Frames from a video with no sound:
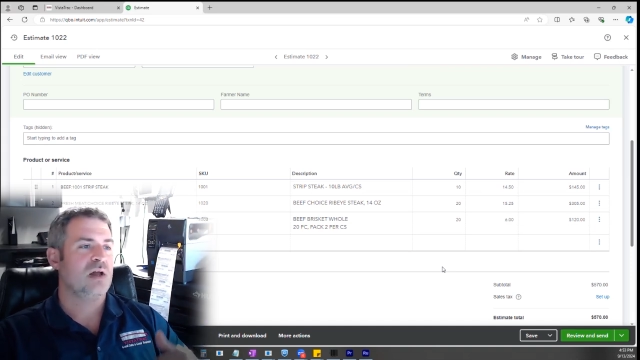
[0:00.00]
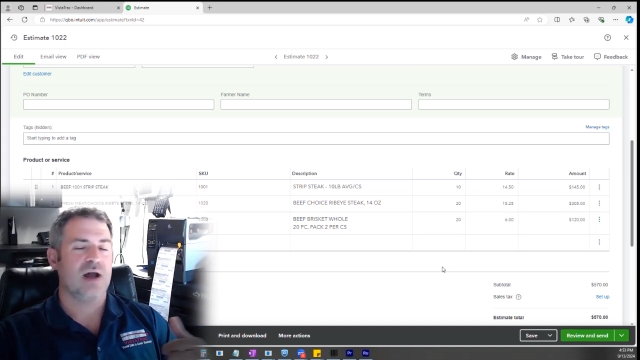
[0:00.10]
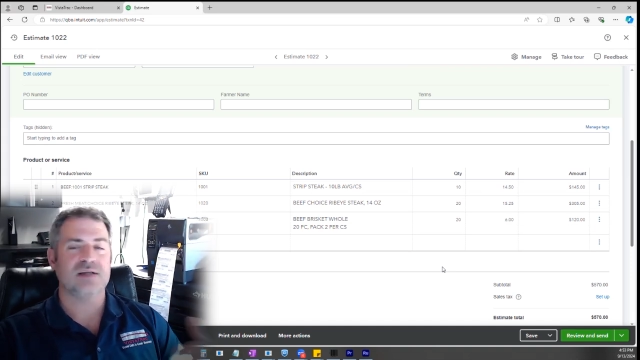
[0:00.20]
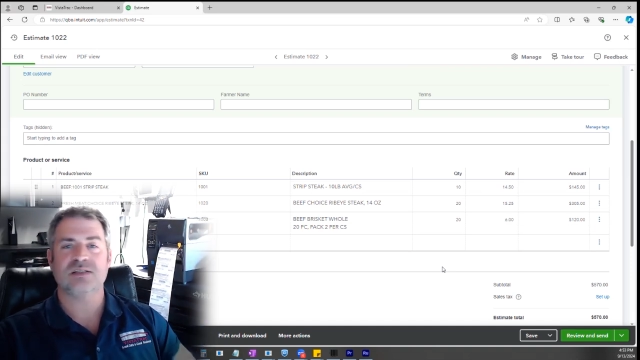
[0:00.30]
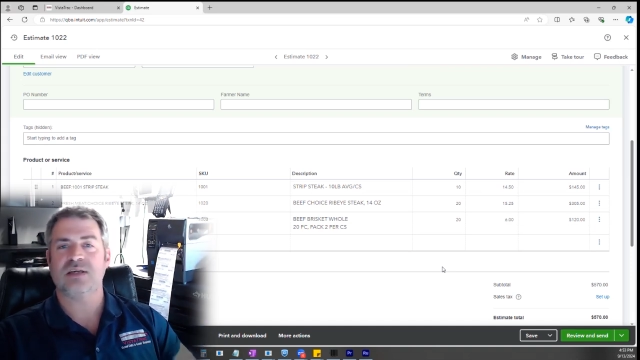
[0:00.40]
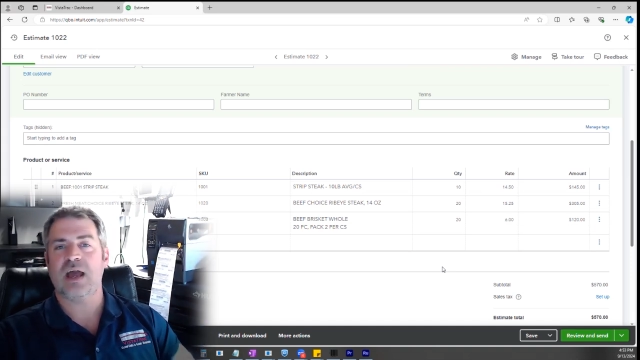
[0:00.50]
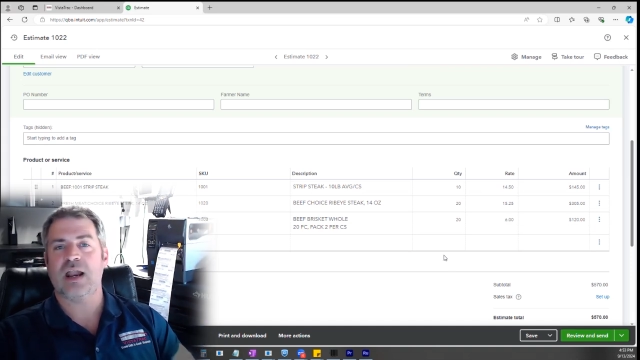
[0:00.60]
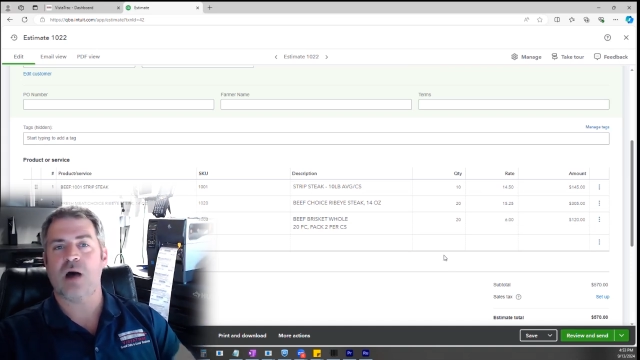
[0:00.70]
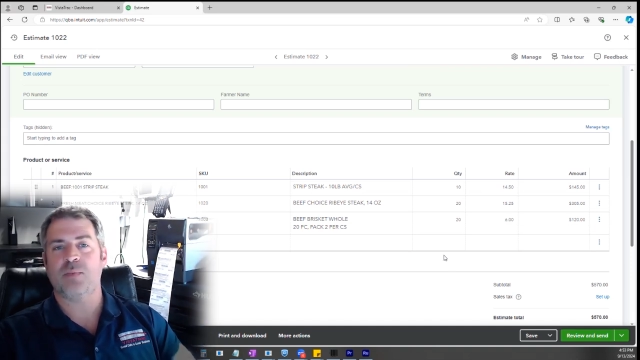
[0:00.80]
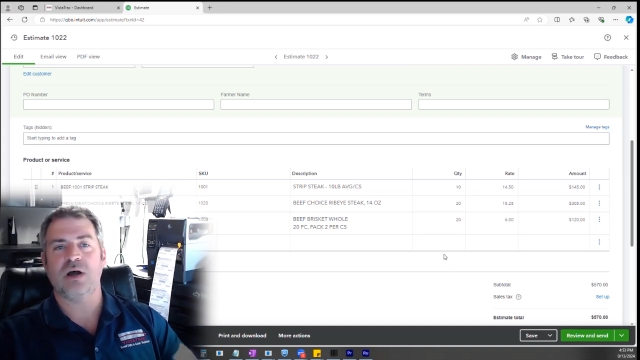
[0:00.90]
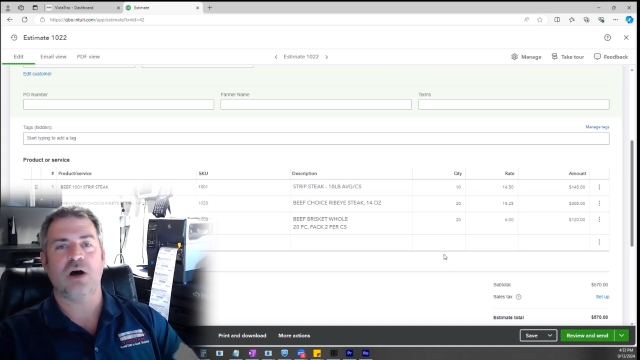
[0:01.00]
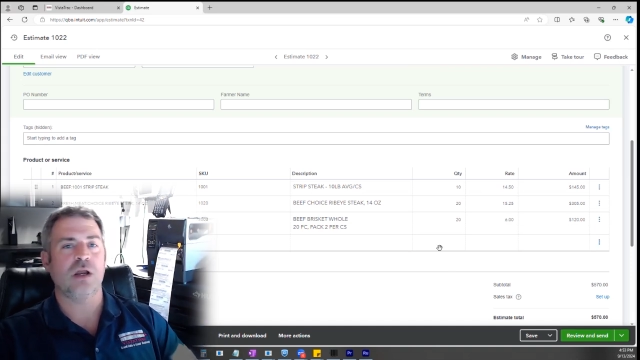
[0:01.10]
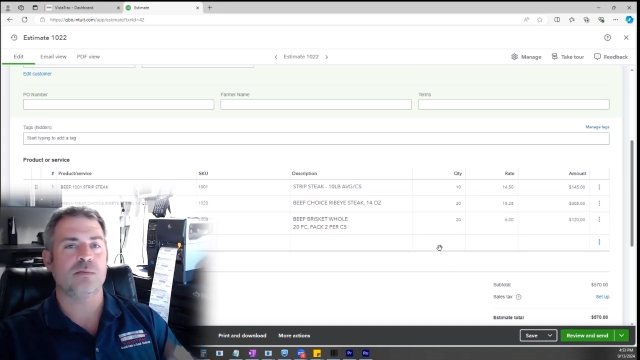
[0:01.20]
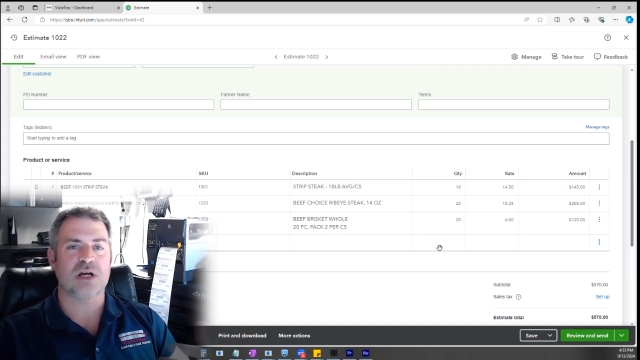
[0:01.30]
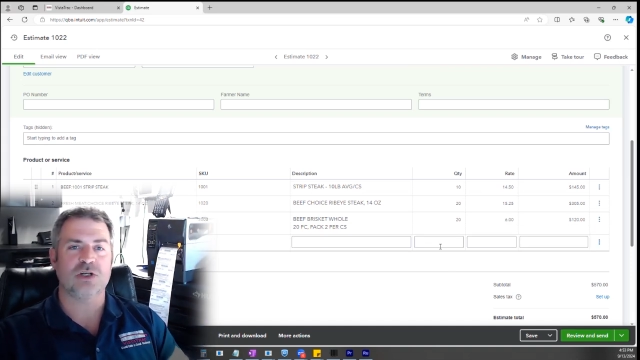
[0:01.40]
I scan out my
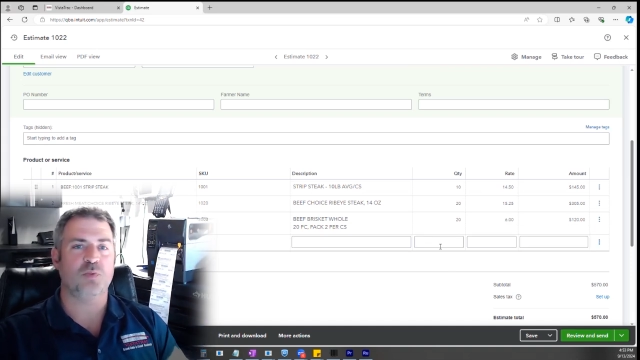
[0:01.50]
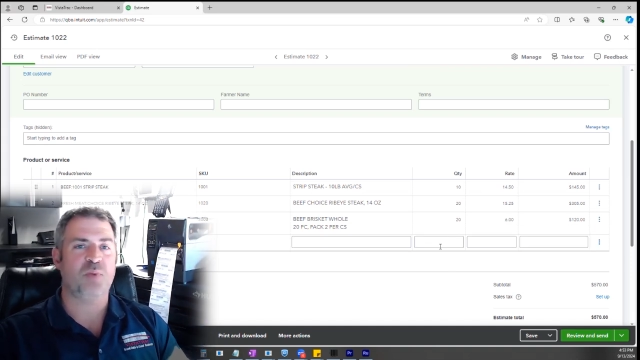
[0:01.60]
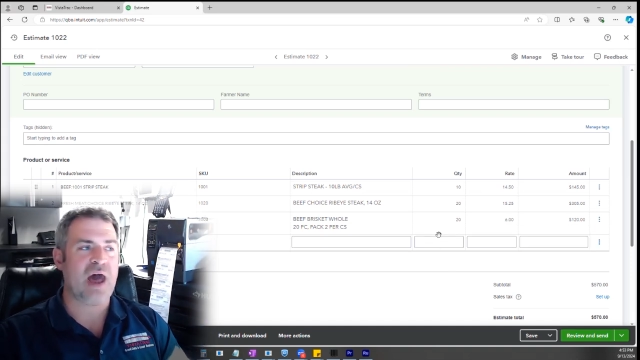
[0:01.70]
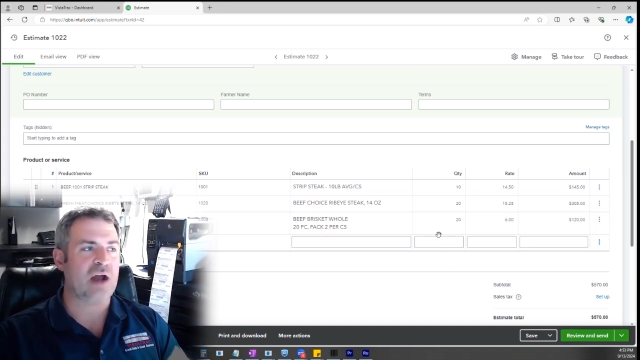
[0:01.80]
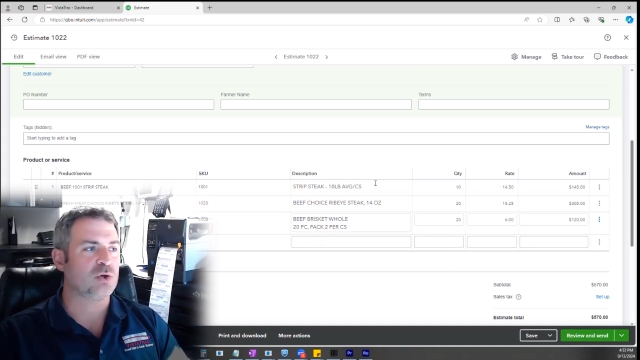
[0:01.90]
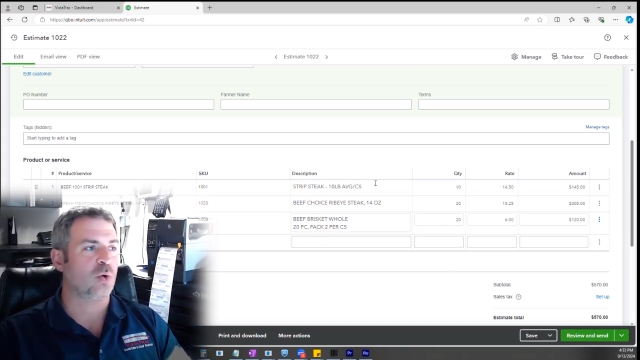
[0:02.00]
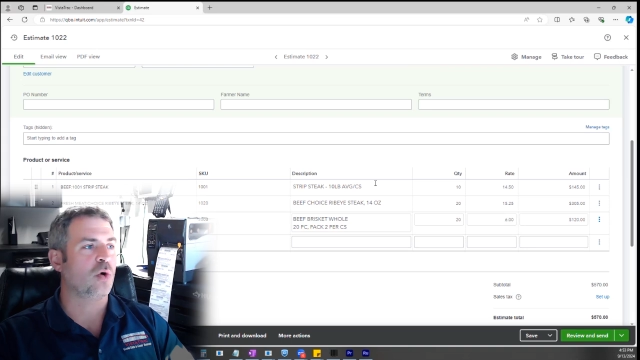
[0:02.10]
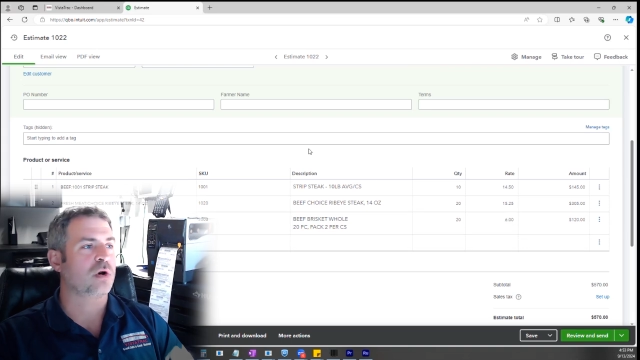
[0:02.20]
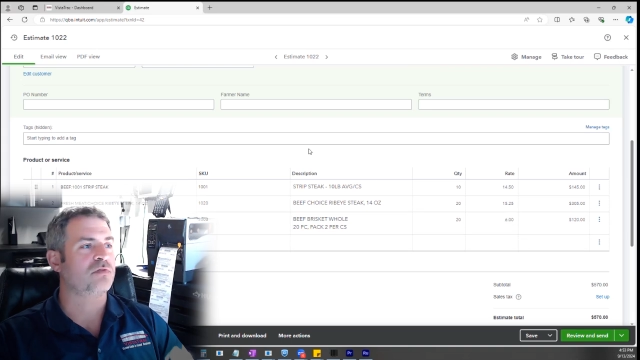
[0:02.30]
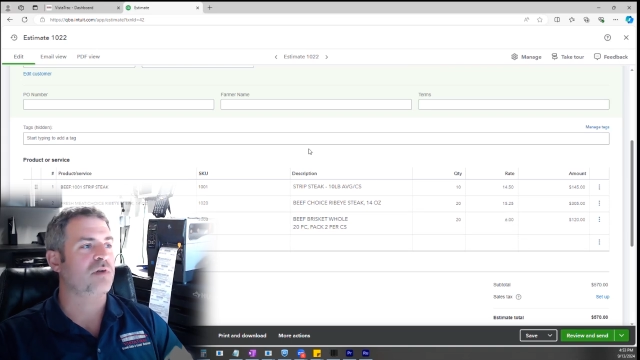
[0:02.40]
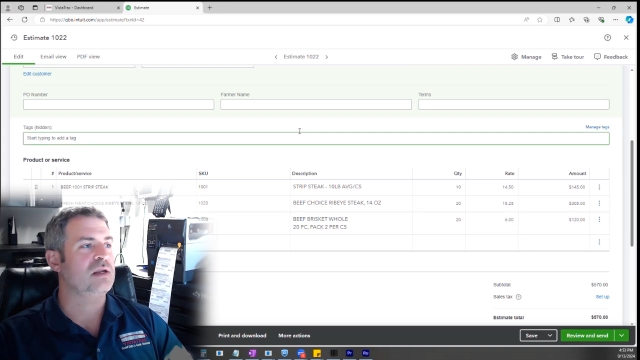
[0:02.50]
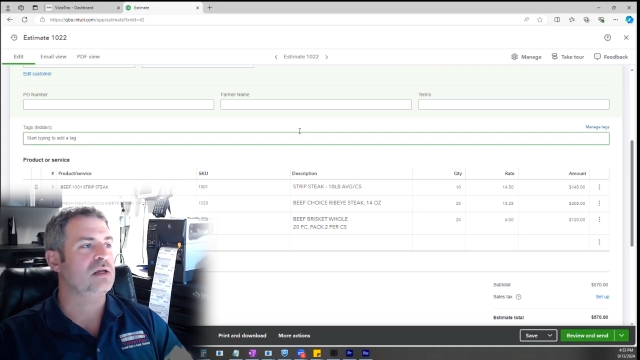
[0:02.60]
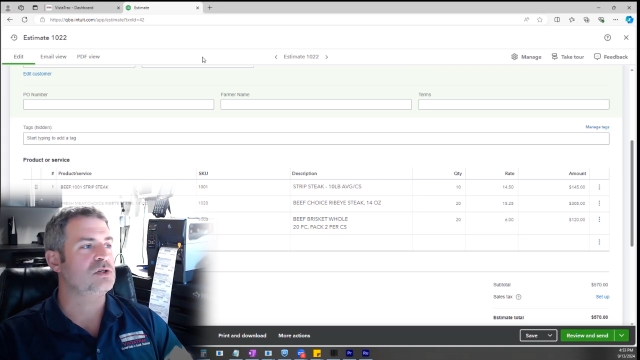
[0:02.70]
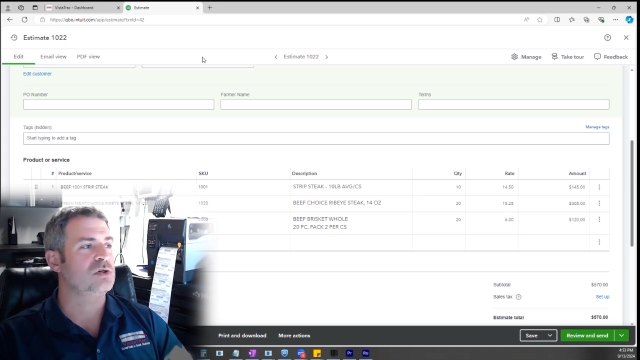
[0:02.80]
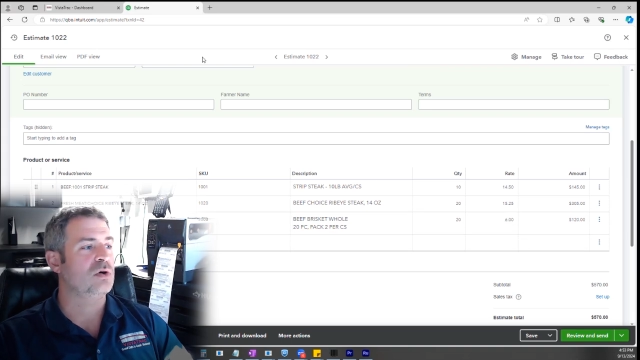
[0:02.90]
items, I do pack to order if I
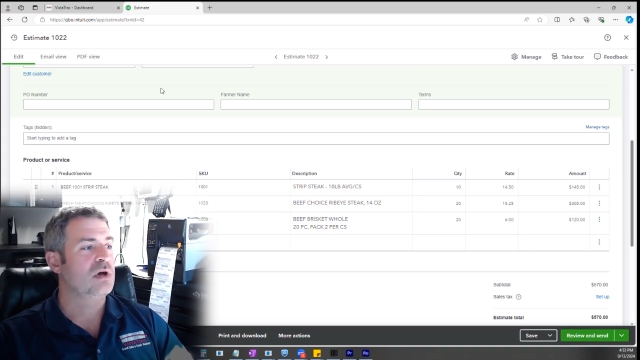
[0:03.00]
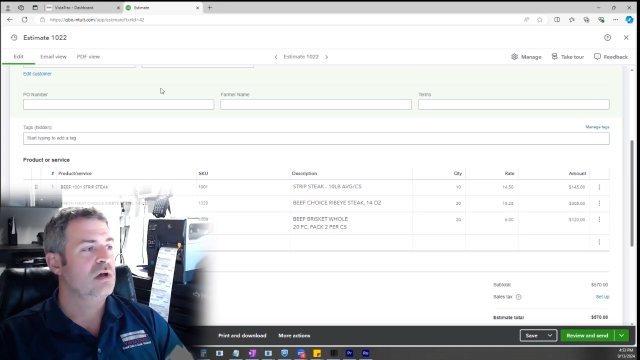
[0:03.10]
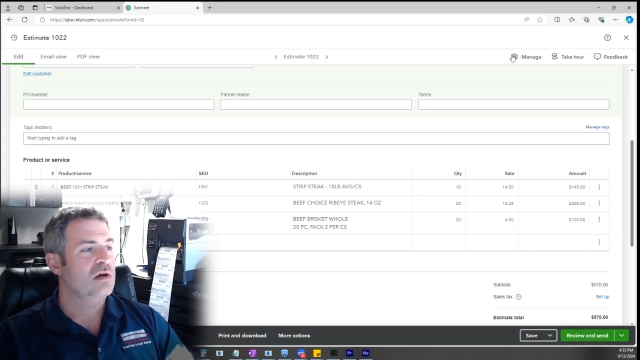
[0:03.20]
need to.